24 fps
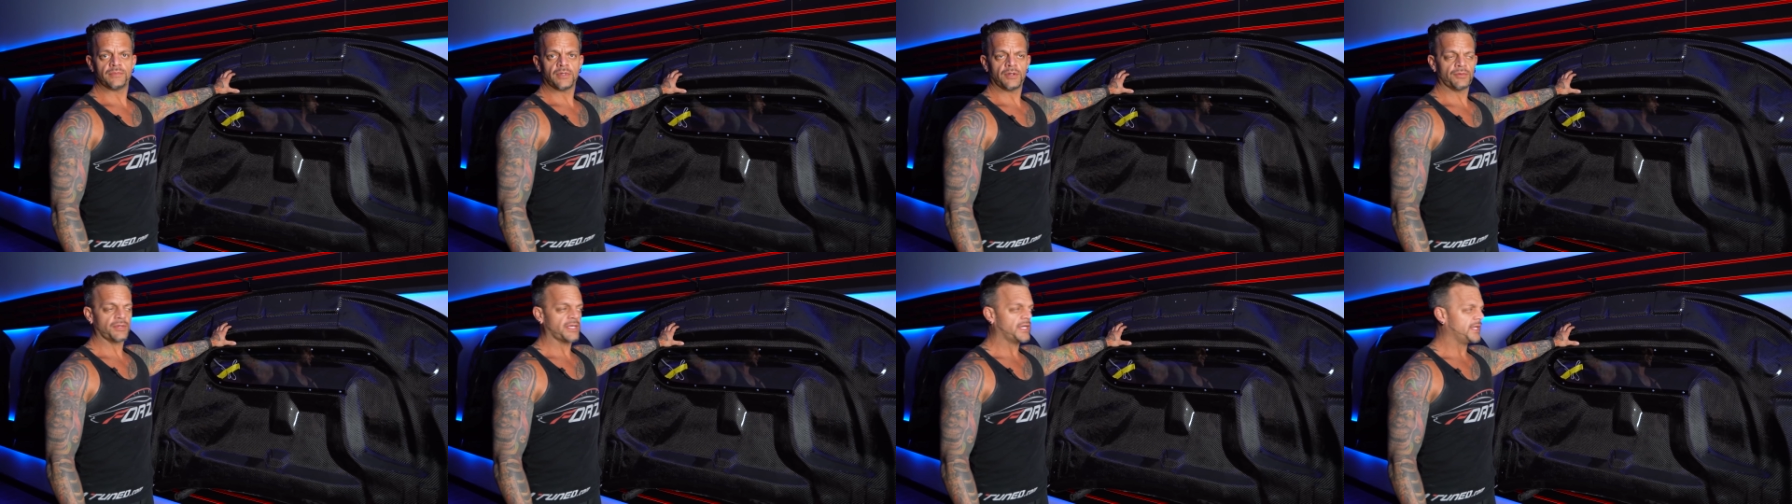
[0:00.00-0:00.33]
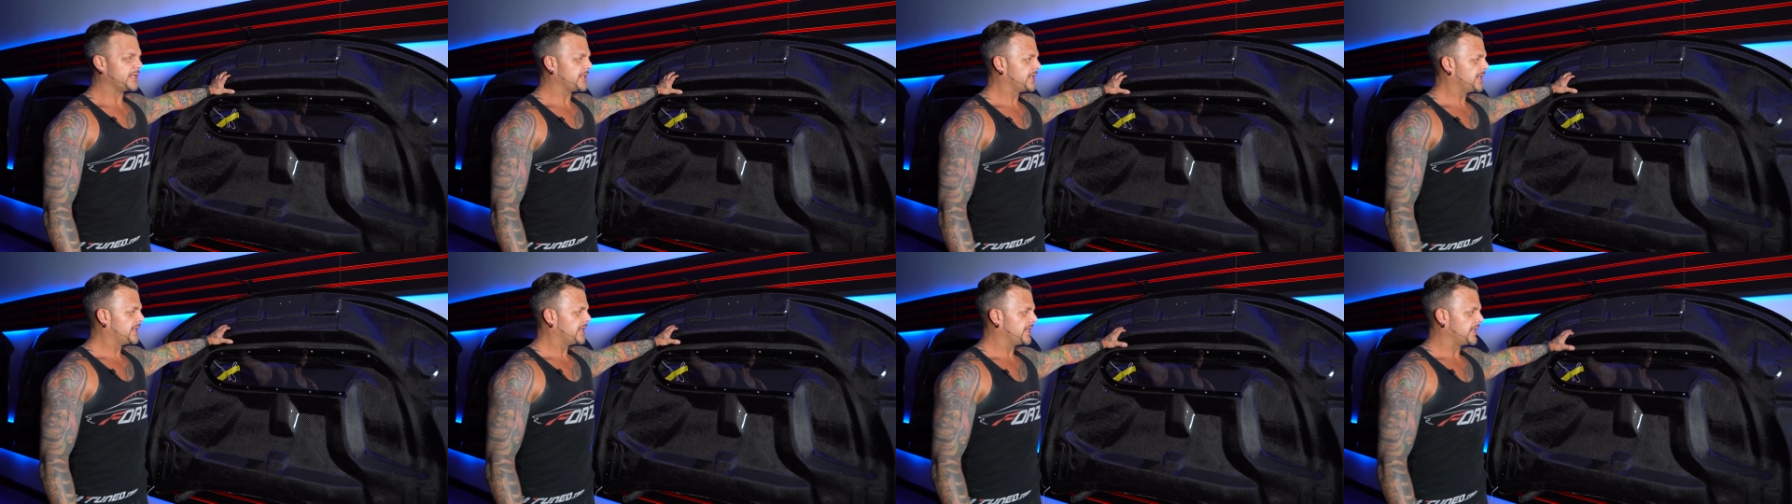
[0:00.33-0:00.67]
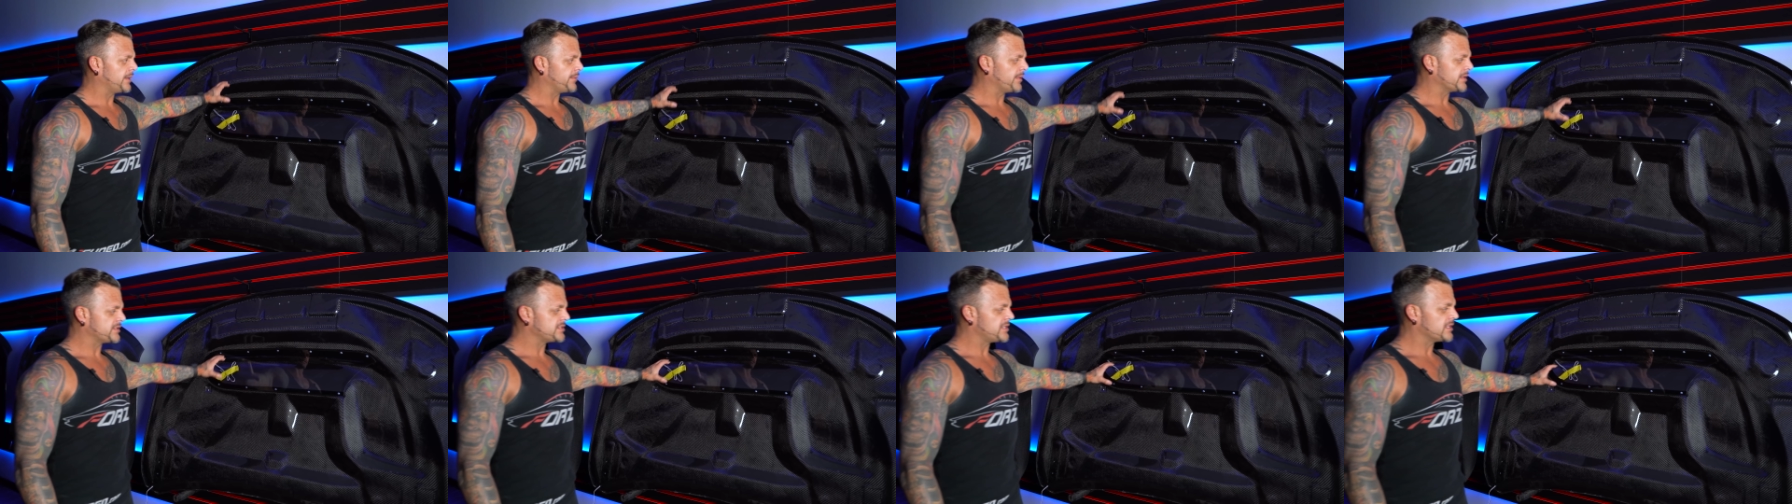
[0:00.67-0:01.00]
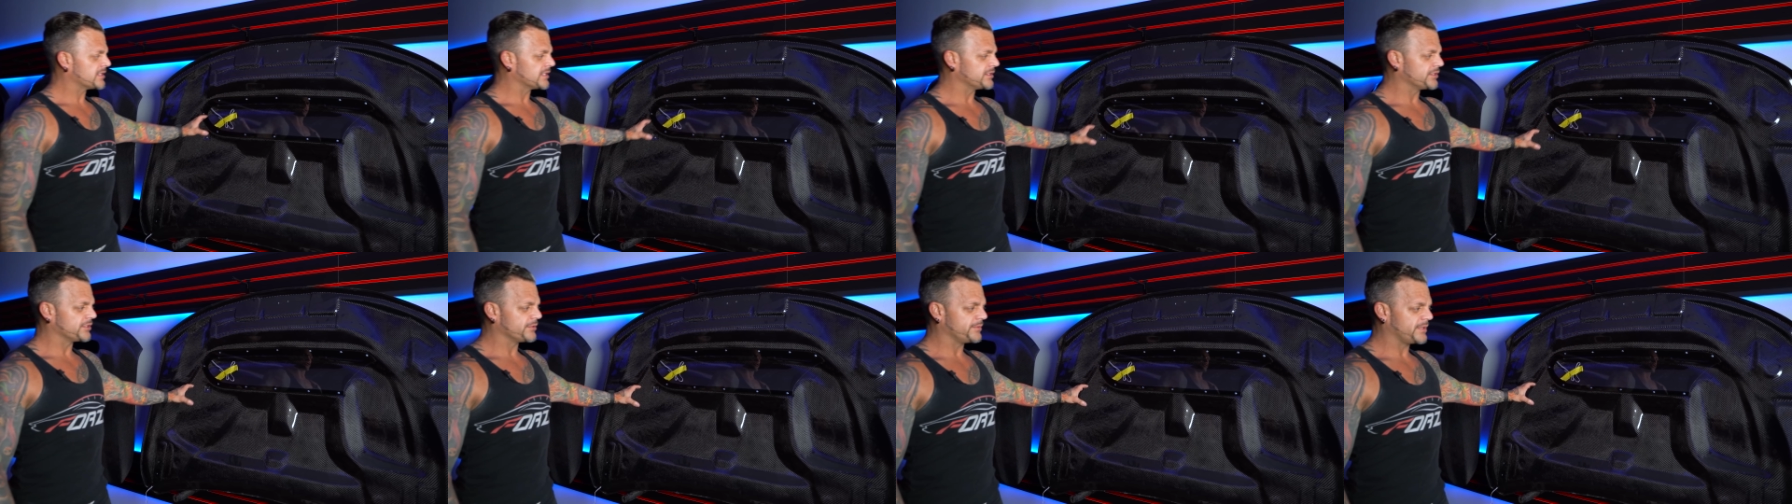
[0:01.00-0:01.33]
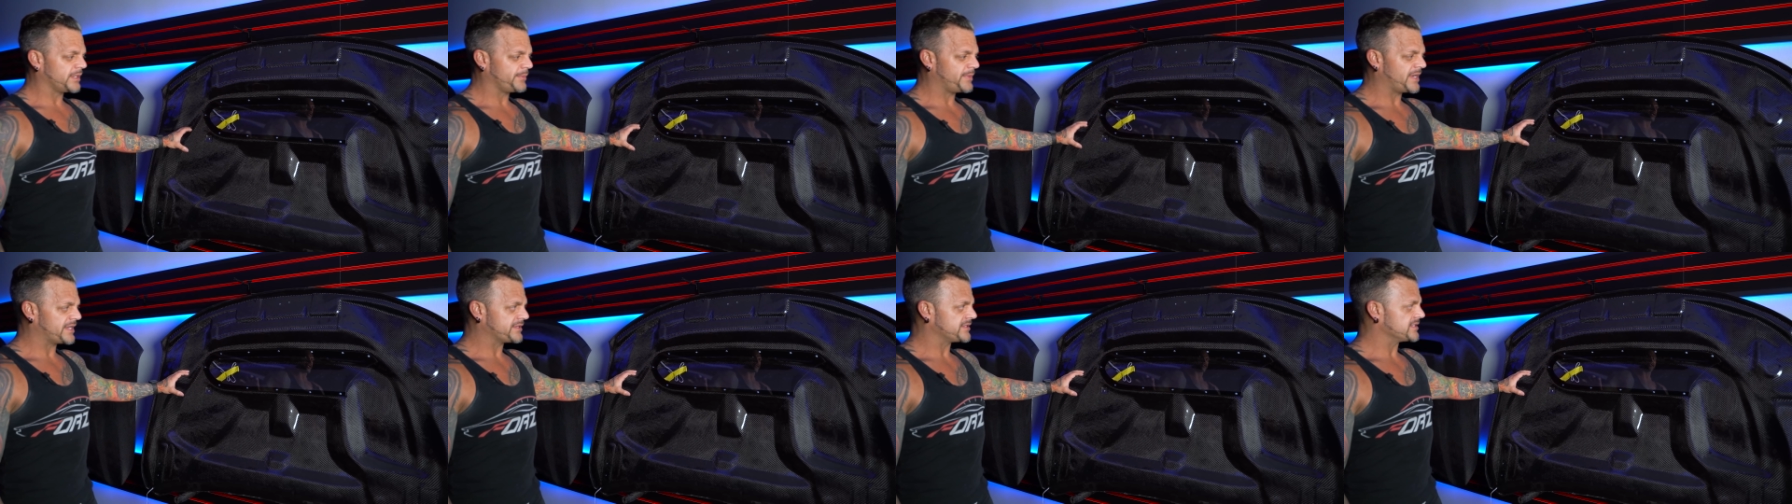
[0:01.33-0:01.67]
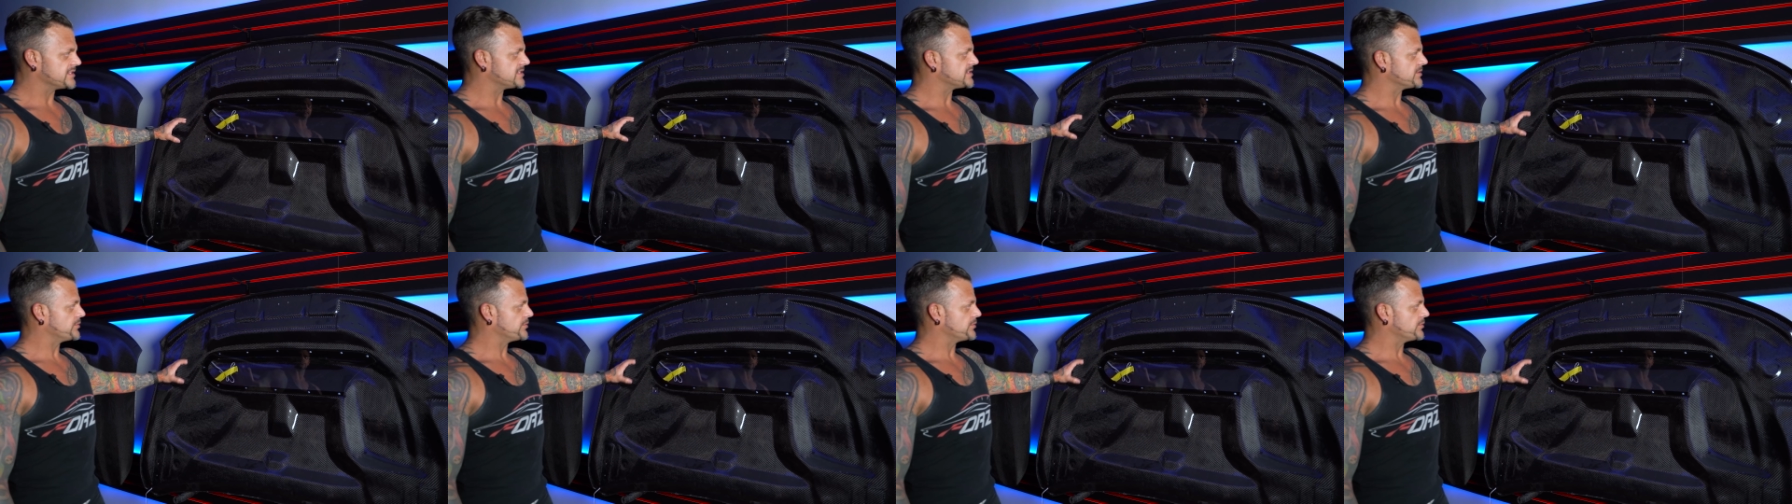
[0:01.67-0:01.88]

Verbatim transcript: okay? And I'm gonna talk a little bit about this.